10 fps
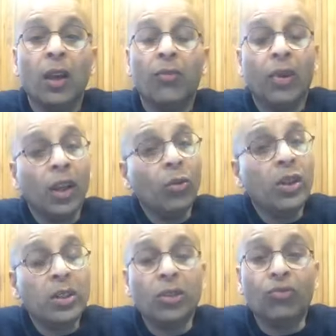
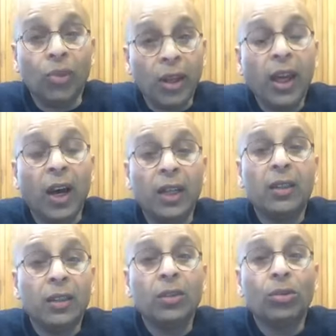Forgiveness is a very
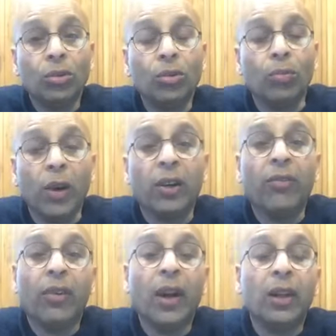hard thing to do. Matter
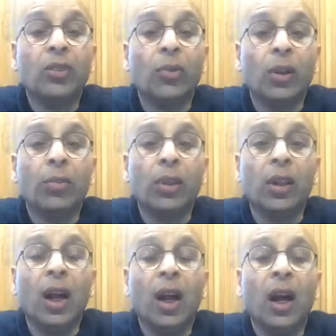of fact, it's one of
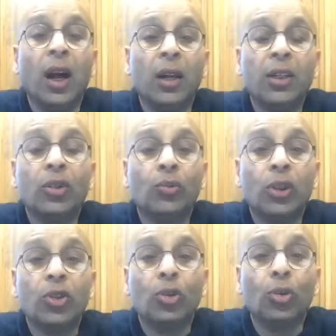the hardest
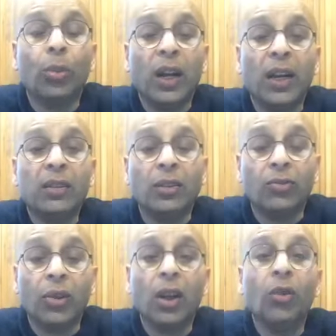virtue to practice.
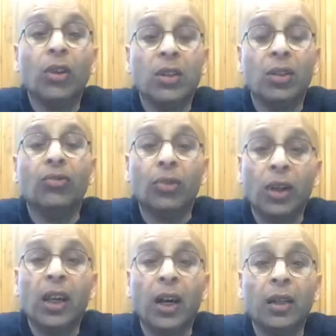Forgiveness is a
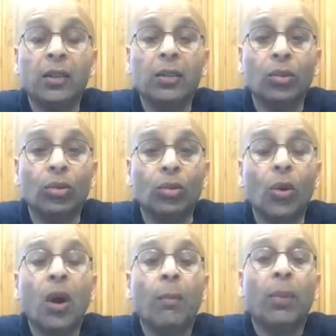very hard thing to do.
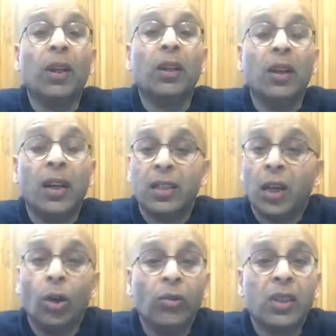But as
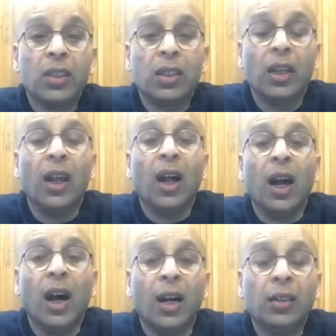I always say,
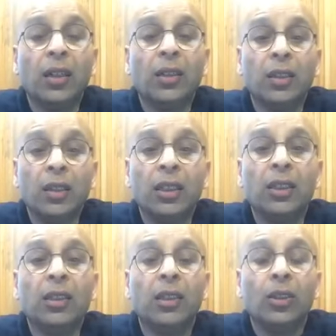harder the
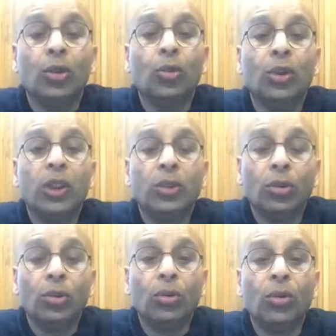thing you need to
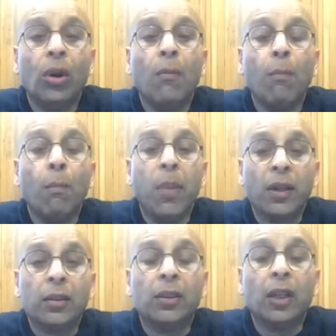do,
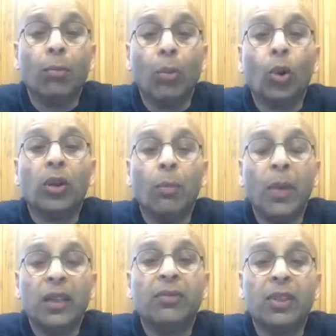better and more the
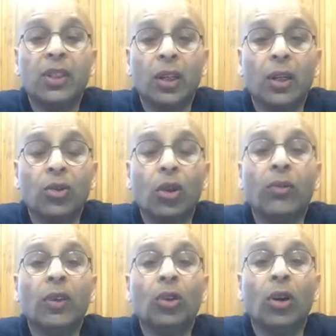benefits are. So
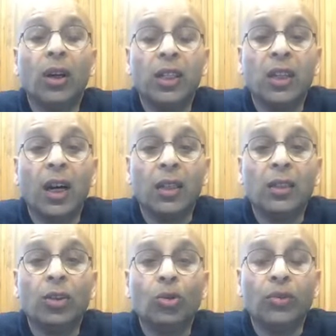even though it's
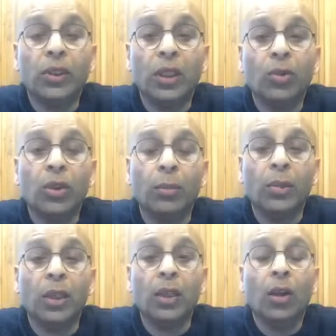harder to forgive
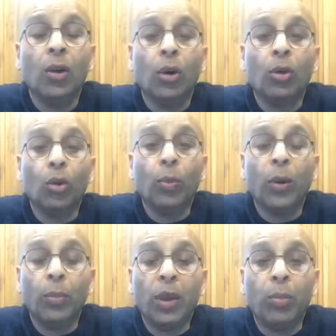somebody or group
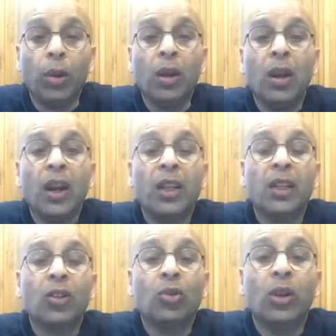of people, it
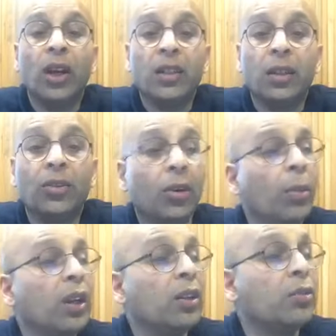actually has a
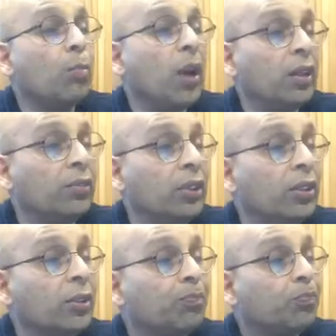tremendous
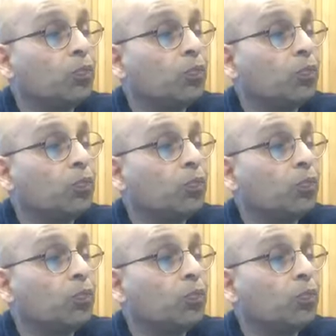benefits.